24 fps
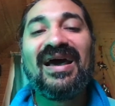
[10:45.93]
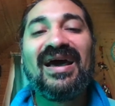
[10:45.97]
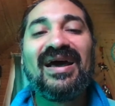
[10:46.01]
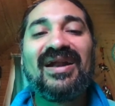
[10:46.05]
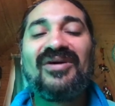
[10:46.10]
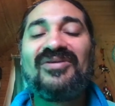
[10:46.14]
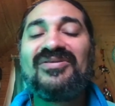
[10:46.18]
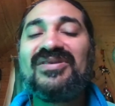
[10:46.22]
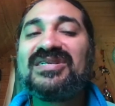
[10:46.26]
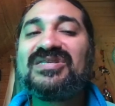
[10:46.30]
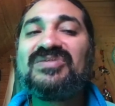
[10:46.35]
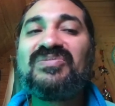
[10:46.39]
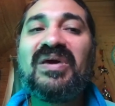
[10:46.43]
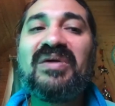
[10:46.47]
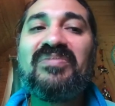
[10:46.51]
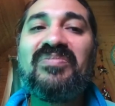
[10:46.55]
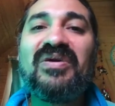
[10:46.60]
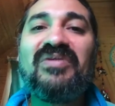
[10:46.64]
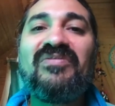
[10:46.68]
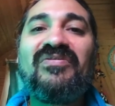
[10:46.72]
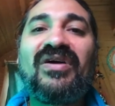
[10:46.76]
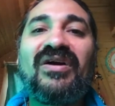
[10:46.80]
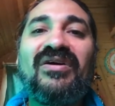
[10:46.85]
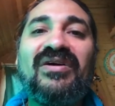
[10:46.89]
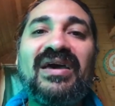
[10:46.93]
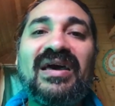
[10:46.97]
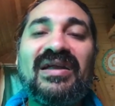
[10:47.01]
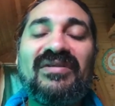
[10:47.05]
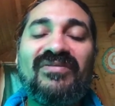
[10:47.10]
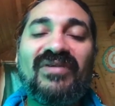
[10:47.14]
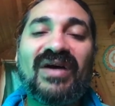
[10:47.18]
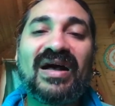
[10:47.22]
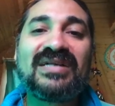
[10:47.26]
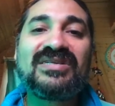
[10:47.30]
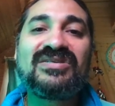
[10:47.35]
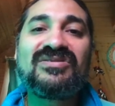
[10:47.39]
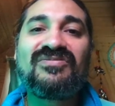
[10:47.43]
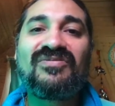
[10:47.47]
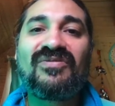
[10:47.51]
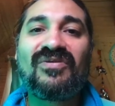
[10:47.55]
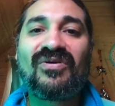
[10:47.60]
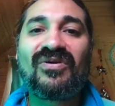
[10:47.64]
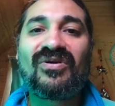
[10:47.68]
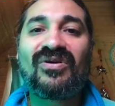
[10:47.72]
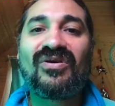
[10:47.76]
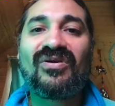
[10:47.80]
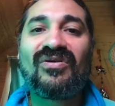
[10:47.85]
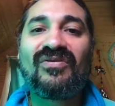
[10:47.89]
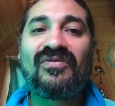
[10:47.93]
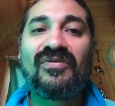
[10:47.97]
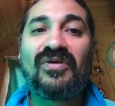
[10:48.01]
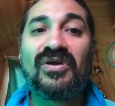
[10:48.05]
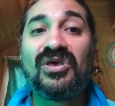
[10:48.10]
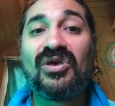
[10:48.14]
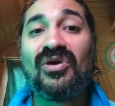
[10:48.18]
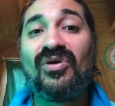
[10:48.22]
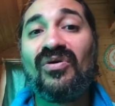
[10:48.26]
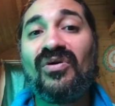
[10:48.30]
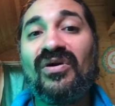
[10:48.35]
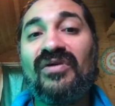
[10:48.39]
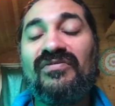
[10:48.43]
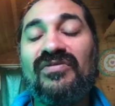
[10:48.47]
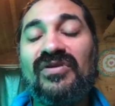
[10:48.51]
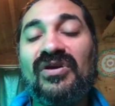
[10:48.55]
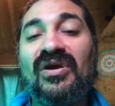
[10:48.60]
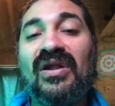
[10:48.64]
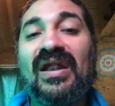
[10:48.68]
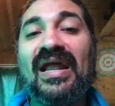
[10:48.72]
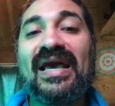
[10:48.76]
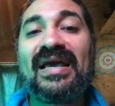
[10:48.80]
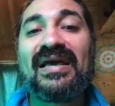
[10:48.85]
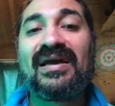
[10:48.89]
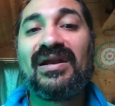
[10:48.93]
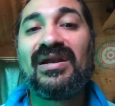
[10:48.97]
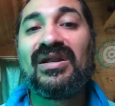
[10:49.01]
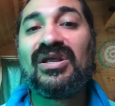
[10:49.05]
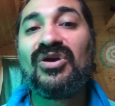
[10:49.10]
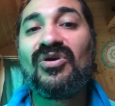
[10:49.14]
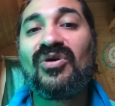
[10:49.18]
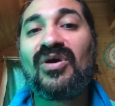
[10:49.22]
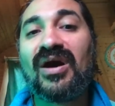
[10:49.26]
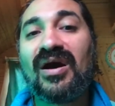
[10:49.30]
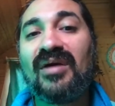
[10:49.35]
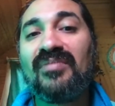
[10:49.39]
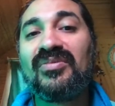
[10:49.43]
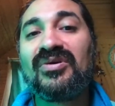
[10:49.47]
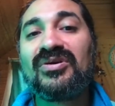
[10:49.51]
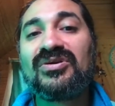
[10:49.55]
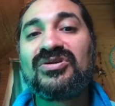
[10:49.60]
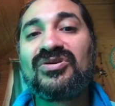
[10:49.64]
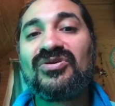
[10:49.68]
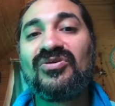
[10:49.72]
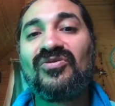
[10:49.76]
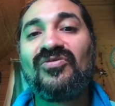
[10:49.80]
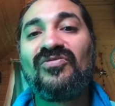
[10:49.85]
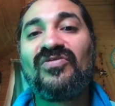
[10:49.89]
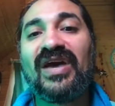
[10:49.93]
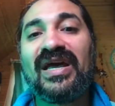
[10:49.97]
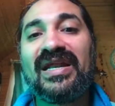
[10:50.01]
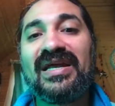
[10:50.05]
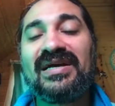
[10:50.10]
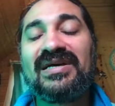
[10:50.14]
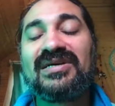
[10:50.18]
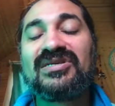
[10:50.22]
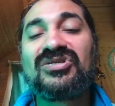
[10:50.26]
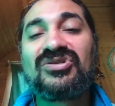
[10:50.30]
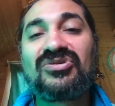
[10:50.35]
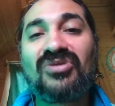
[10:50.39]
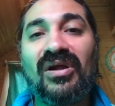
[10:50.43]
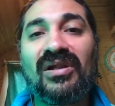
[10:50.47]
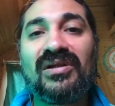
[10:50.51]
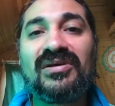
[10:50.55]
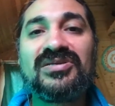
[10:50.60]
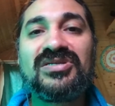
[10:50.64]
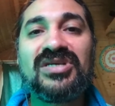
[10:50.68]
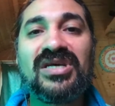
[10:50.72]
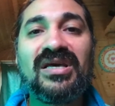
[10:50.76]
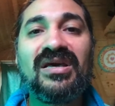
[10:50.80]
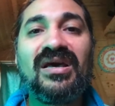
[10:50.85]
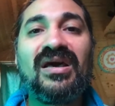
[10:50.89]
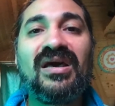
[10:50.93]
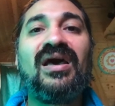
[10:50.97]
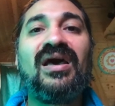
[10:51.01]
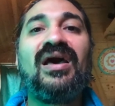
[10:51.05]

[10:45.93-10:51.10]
Now, this may be very advanced for you if you're like a newcomer to Vedic astrology,